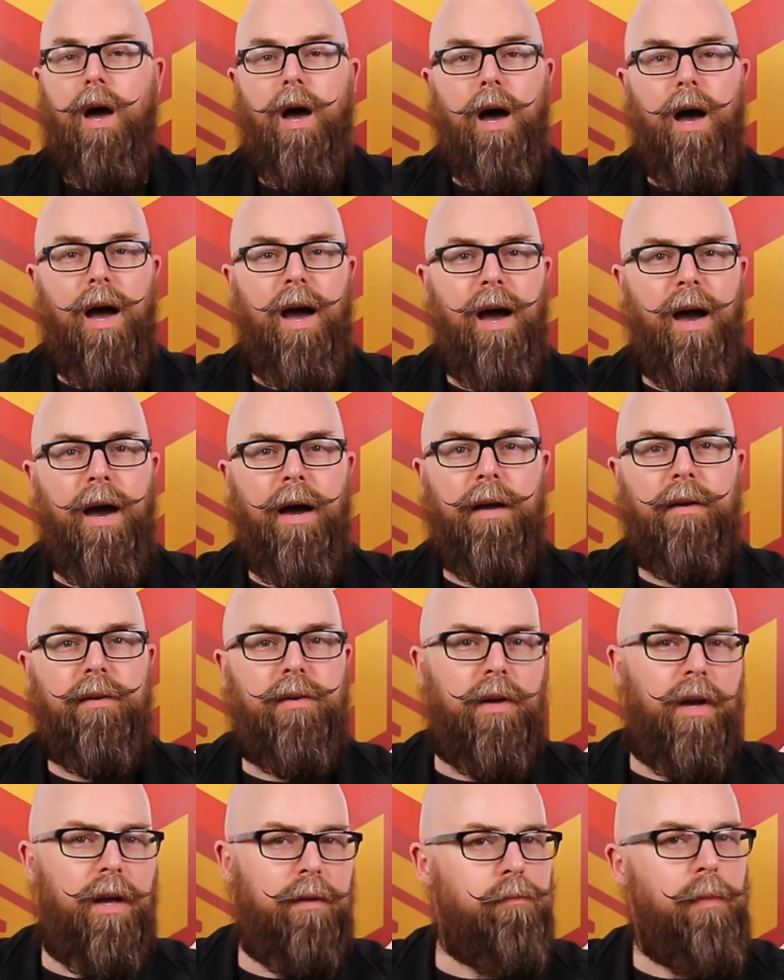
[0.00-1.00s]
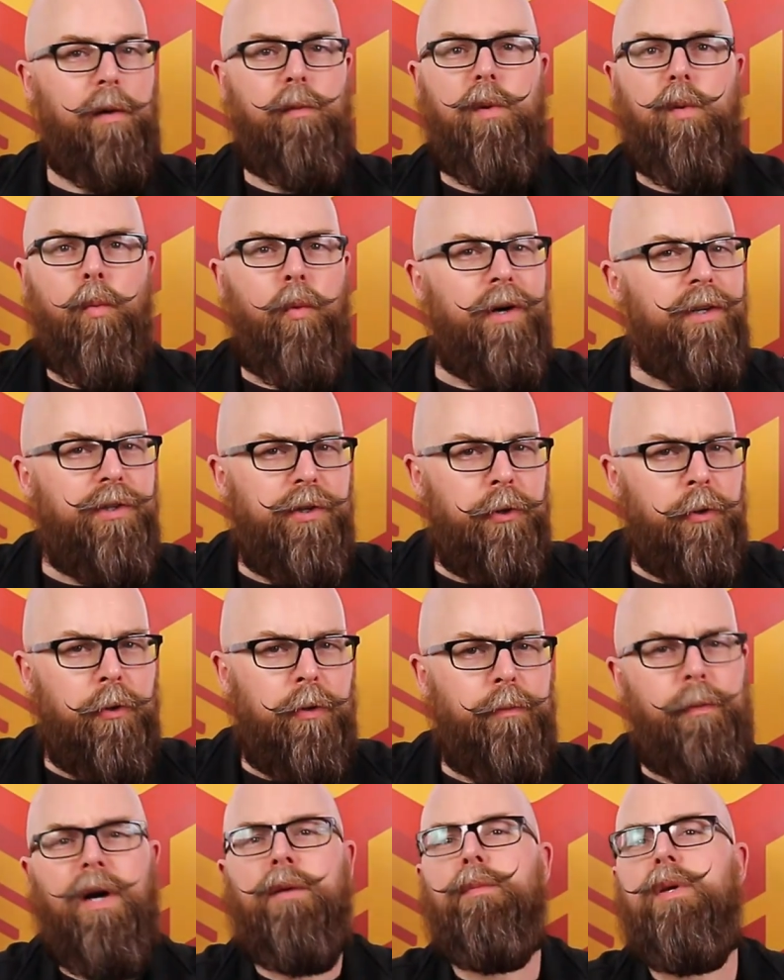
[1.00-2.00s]
and it might be winter,
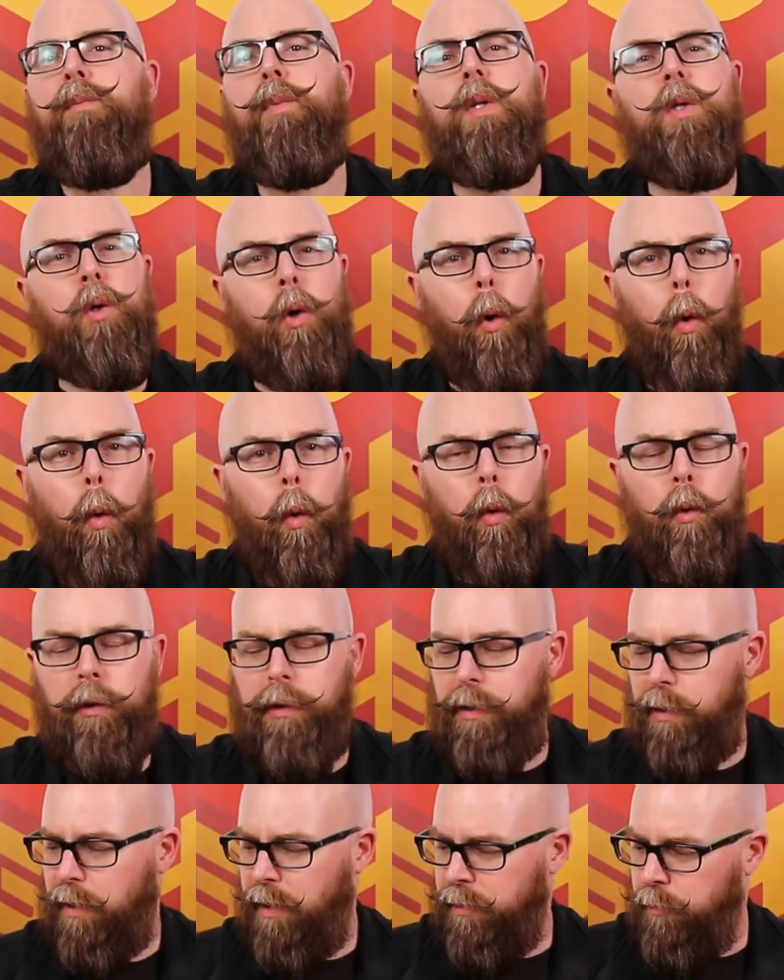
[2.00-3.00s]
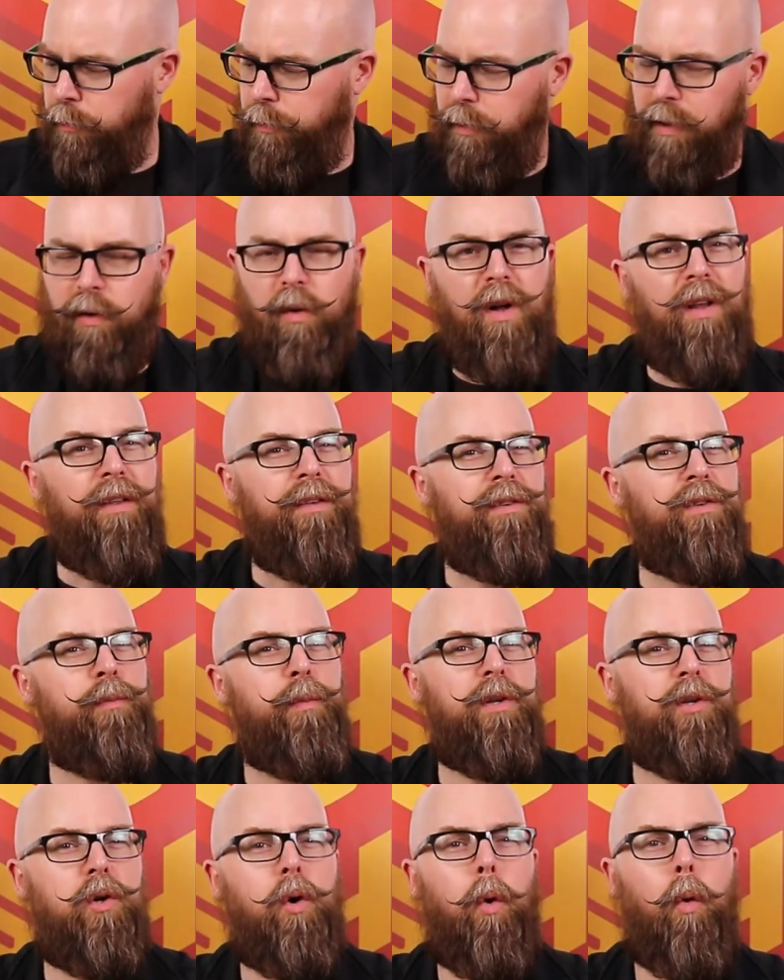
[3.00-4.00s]
it might be a bit cold, and you're thinking, well, this is a
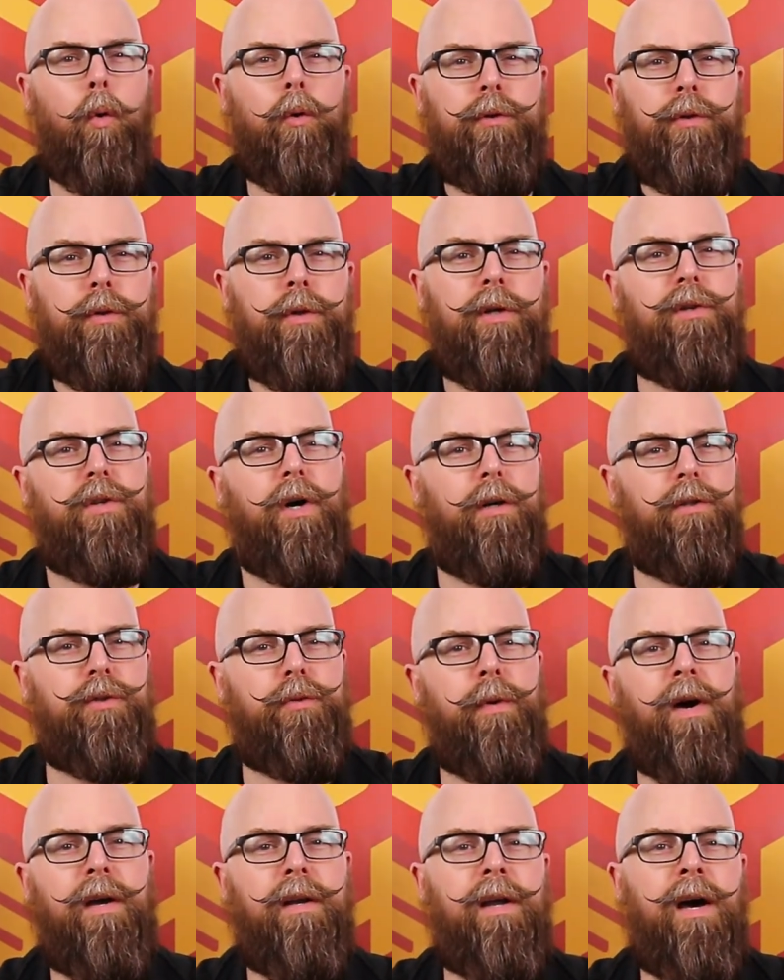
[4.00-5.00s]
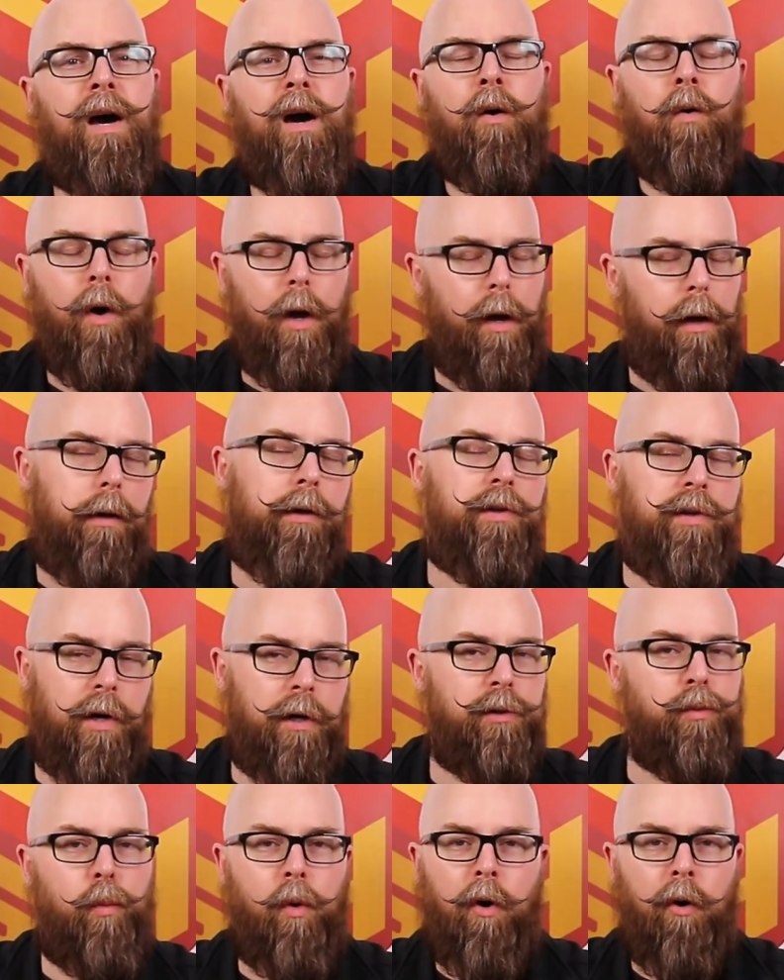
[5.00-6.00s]
bit cold to the touch right now. It
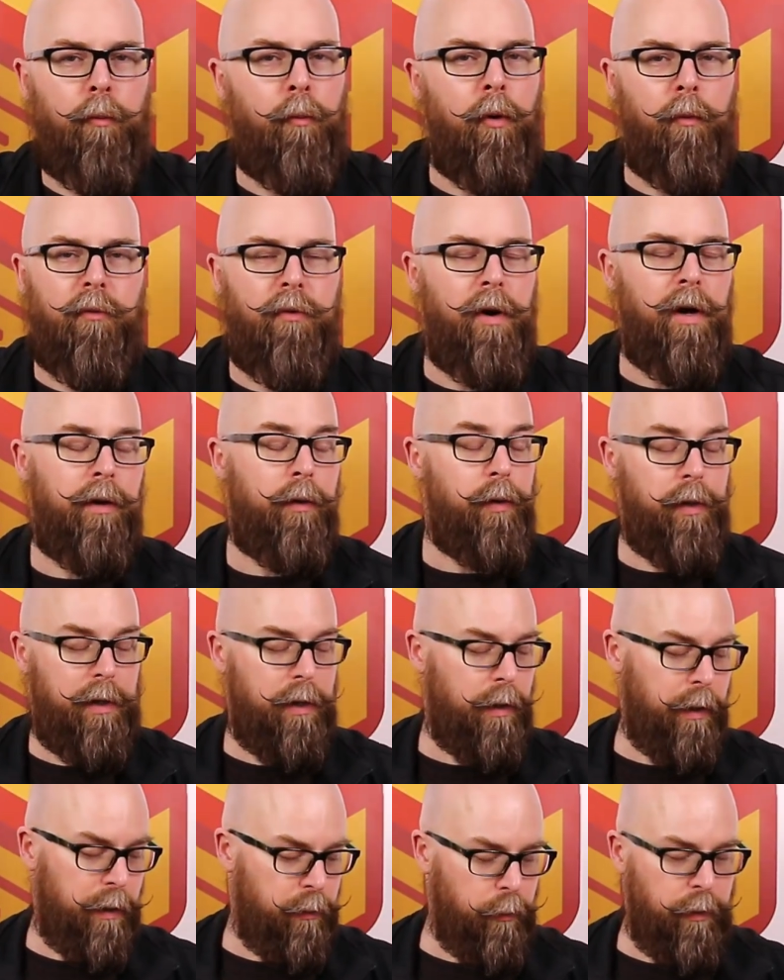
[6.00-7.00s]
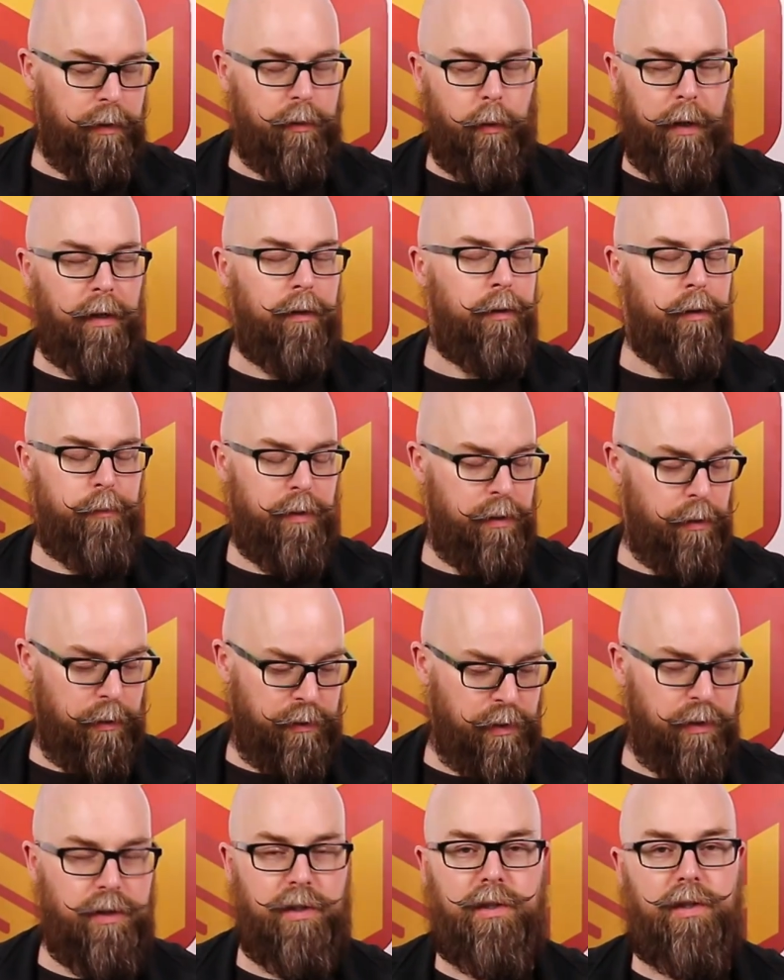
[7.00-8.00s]
does warm up really quickly
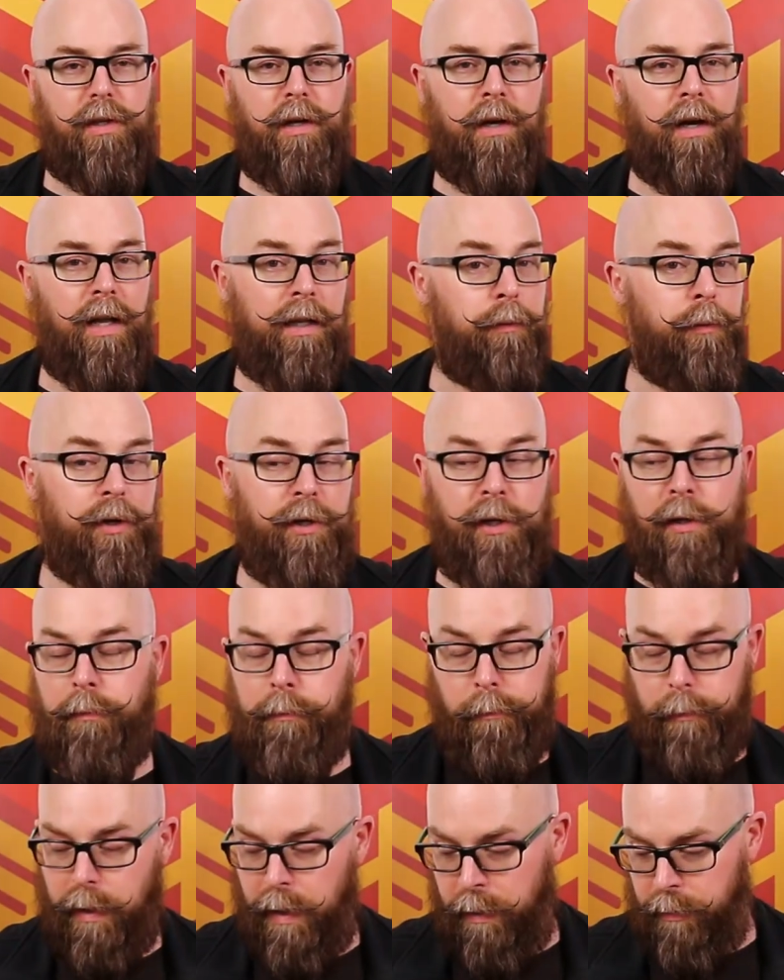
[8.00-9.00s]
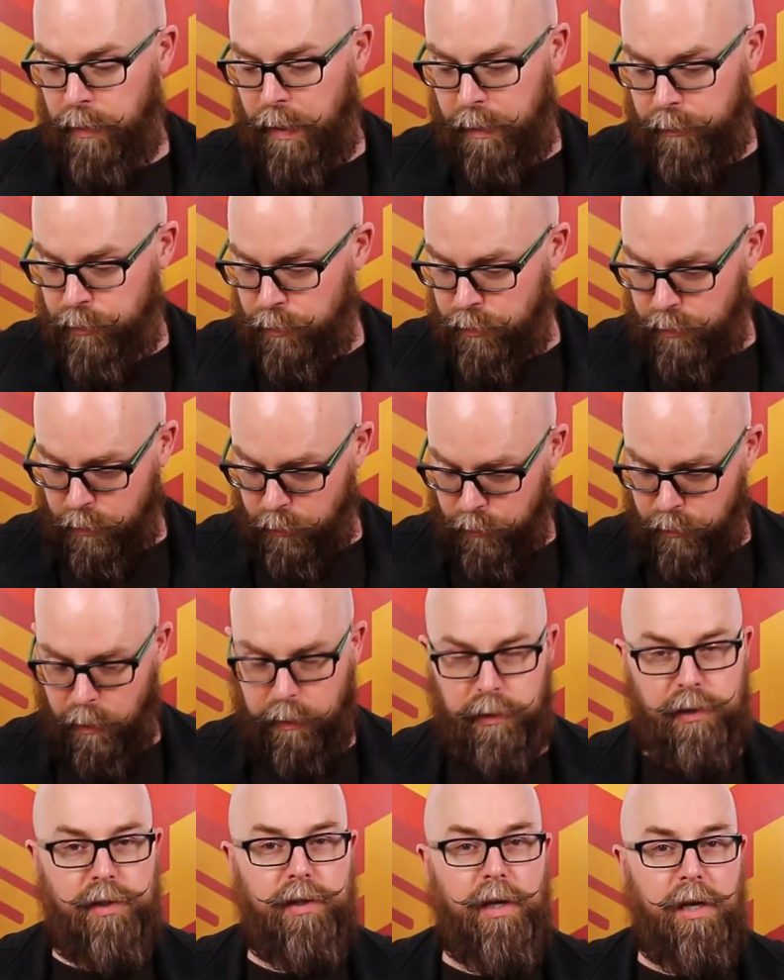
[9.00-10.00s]
because it's aluminium, and that just
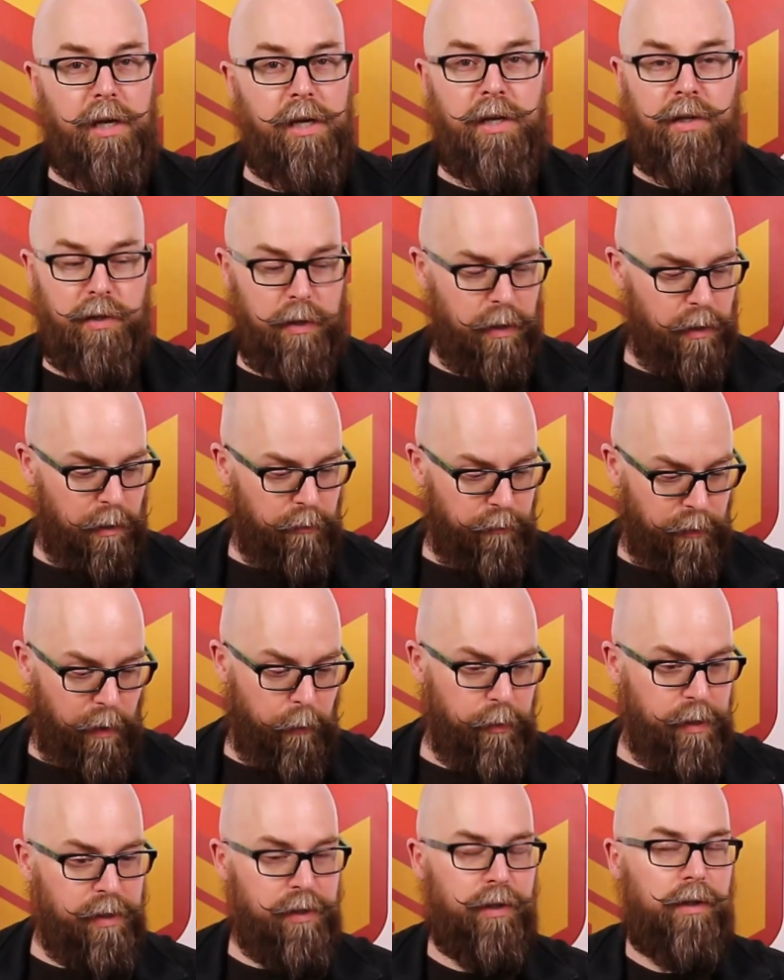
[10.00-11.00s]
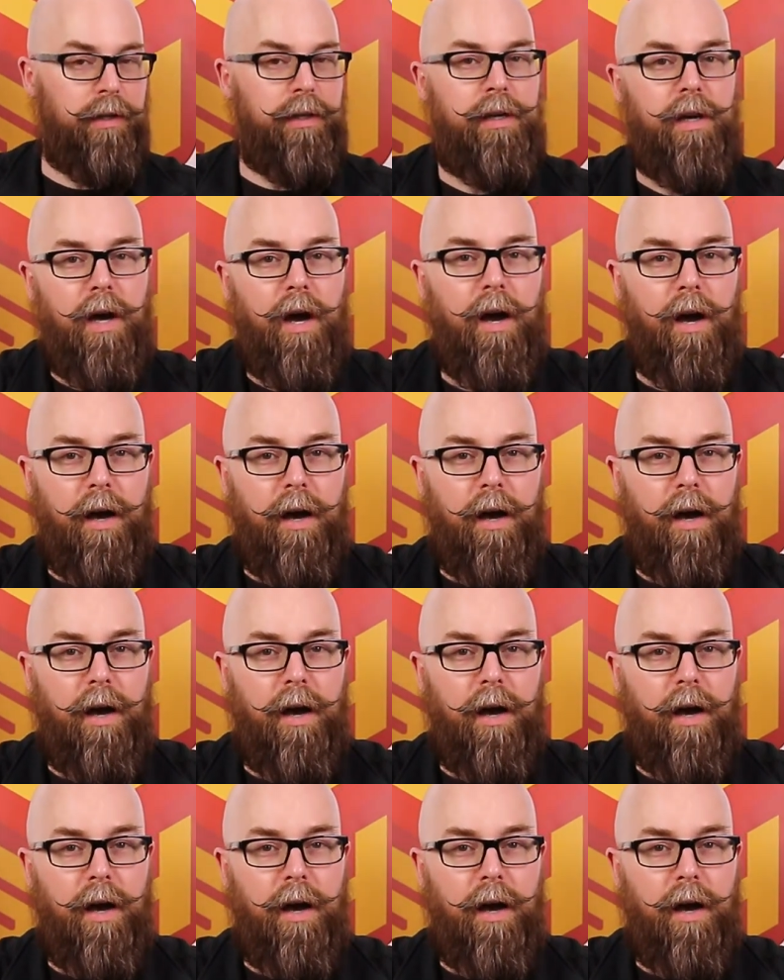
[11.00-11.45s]
conducts heat very easily.